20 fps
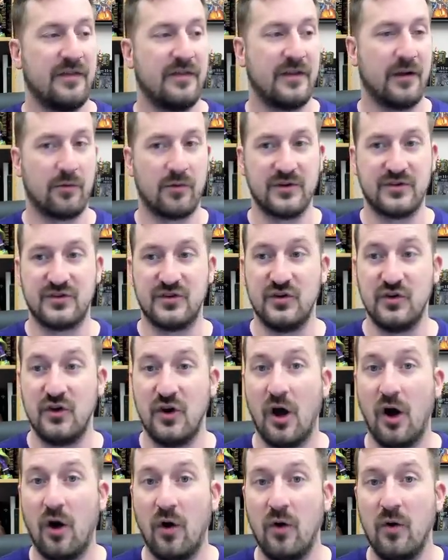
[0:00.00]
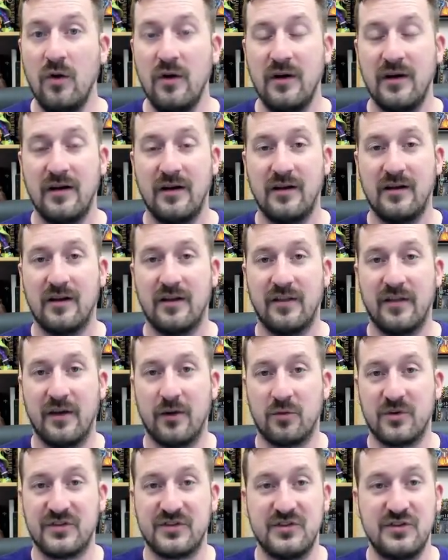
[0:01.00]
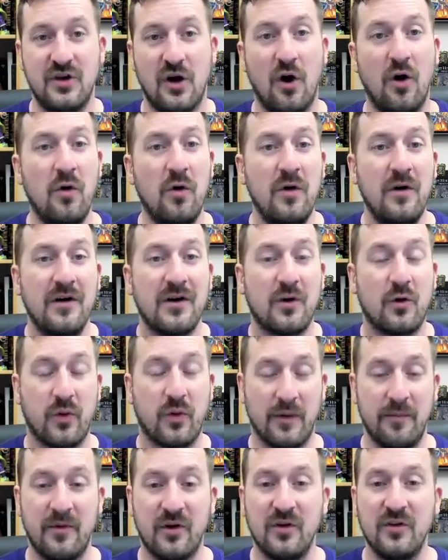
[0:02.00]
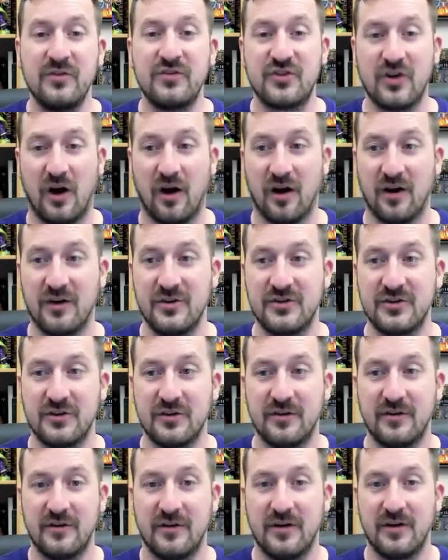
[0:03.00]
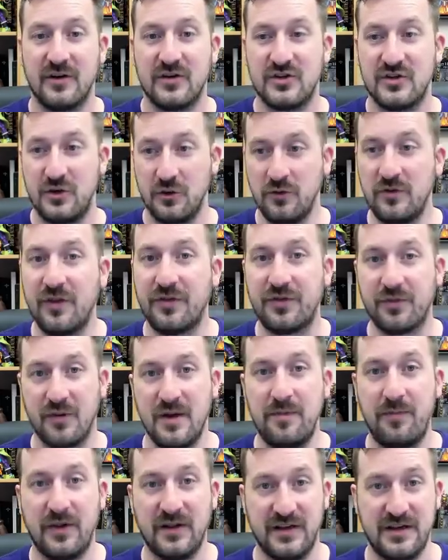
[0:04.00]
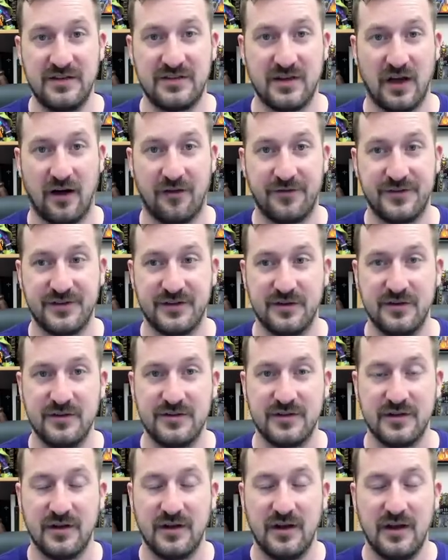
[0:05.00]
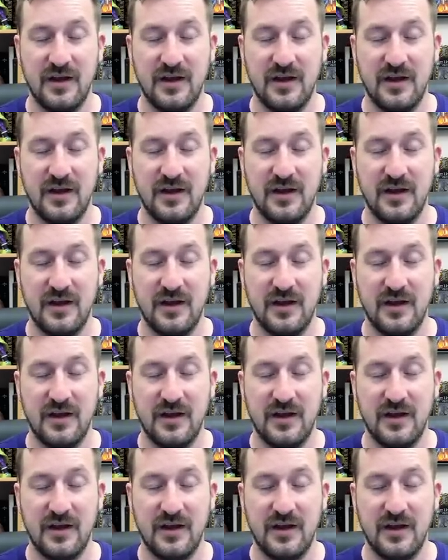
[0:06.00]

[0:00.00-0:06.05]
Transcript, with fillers: There was no criminal charge to the three police officers,